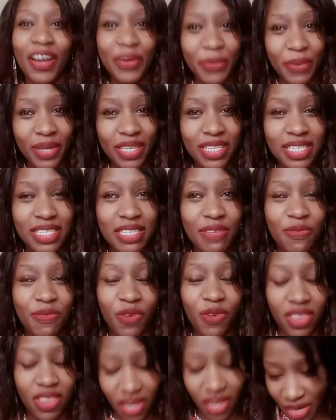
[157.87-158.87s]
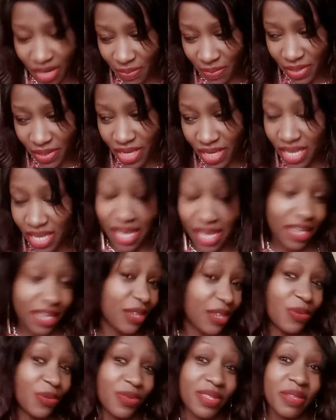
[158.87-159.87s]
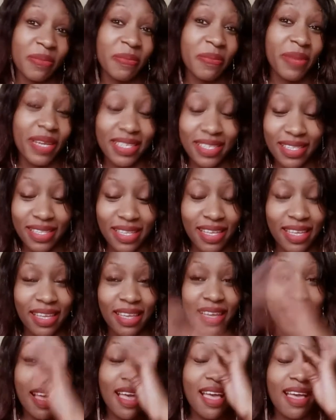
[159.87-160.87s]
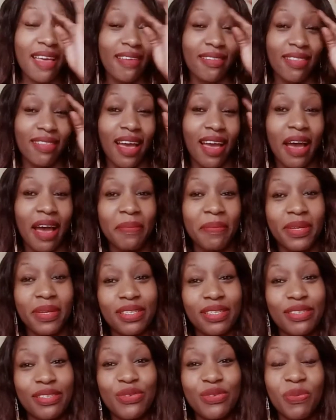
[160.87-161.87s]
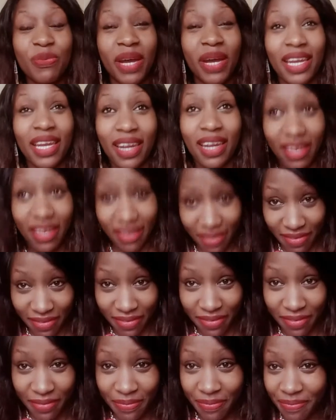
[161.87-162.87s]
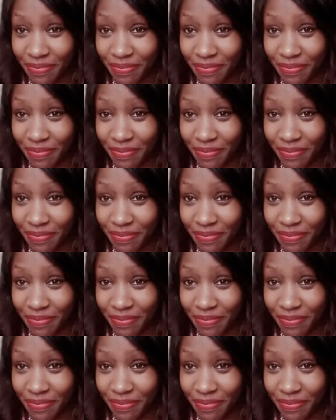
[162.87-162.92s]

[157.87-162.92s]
went for therapy and it was the best thing that happened to my life.